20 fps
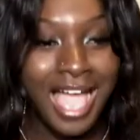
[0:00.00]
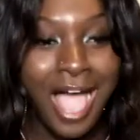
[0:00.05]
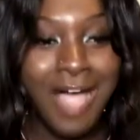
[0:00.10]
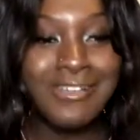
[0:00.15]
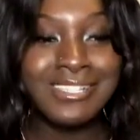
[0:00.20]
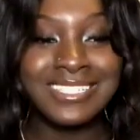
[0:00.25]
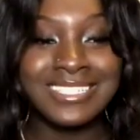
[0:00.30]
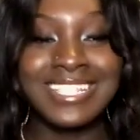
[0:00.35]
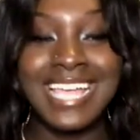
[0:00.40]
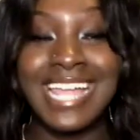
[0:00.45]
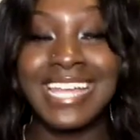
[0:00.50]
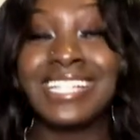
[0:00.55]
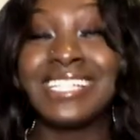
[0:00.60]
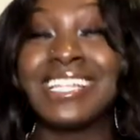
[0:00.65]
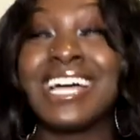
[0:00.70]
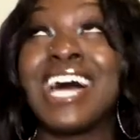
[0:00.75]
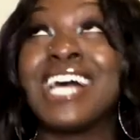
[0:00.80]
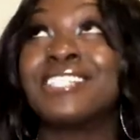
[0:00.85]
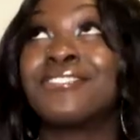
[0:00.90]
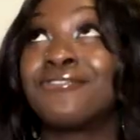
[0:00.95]
I was
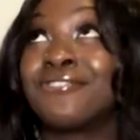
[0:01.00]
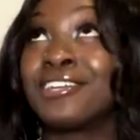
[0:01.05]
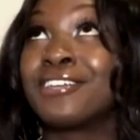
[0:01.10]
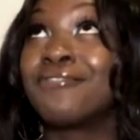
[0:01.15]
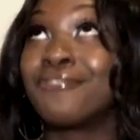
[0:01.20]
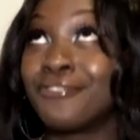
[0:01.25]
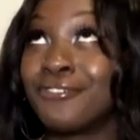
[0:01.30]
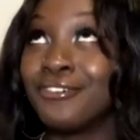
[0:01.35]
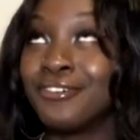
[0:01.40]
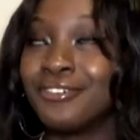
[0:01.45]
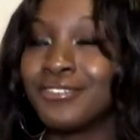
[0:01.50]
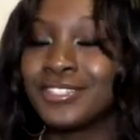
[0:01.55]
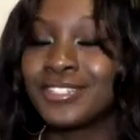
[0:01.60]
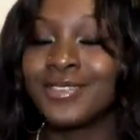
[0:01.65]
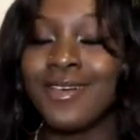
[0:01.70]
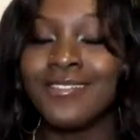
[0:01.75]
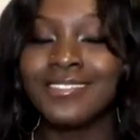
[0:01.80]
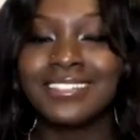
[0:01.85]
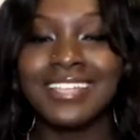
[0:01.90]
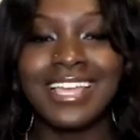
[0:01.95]
excited as freak for real.
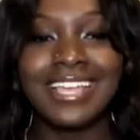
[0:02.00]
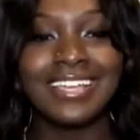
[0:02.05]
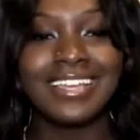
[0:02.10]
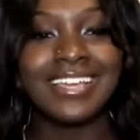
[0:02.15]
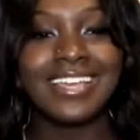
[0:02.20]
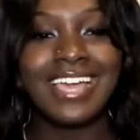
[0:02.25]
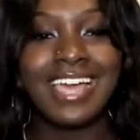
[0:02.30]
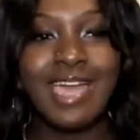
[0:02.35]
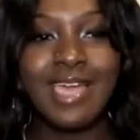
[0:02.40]
So I was like